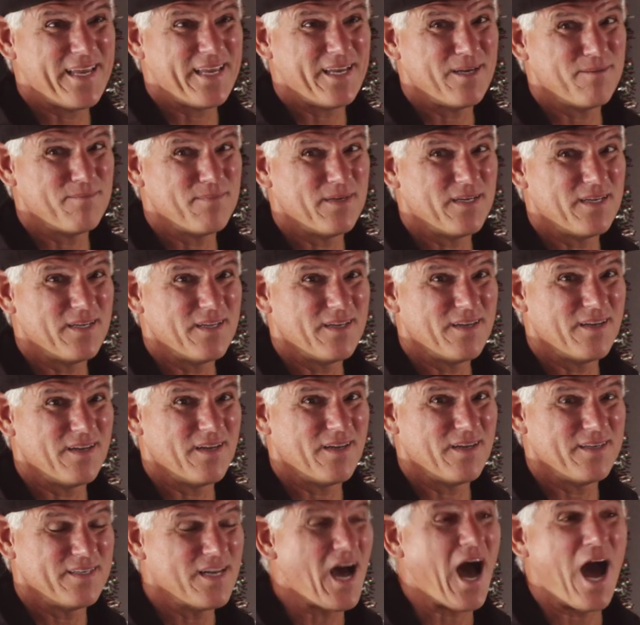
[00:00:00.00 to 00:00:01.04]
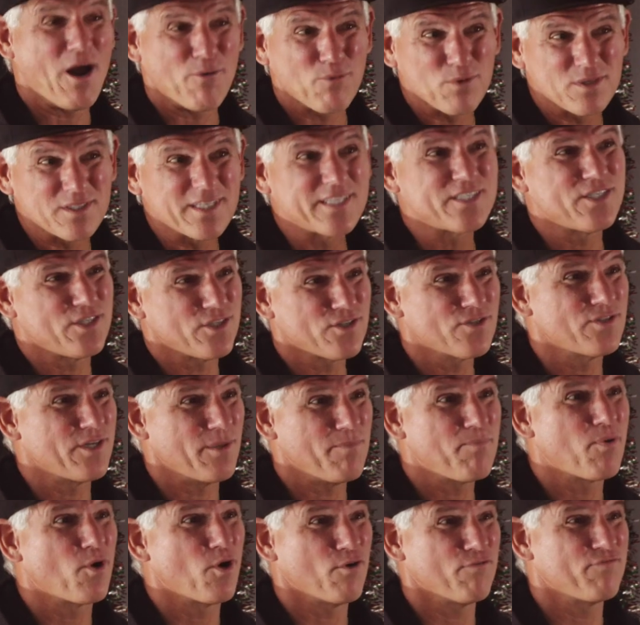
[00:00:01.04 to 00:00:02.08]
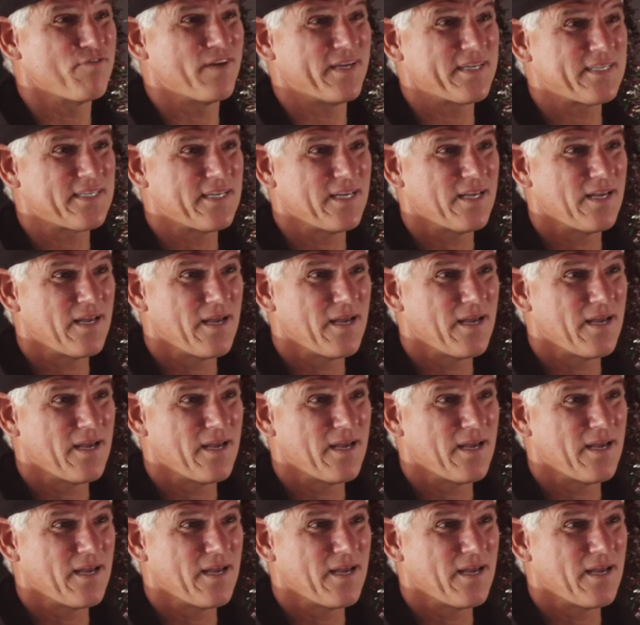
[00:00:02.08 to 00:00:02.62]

am not religiously perfect.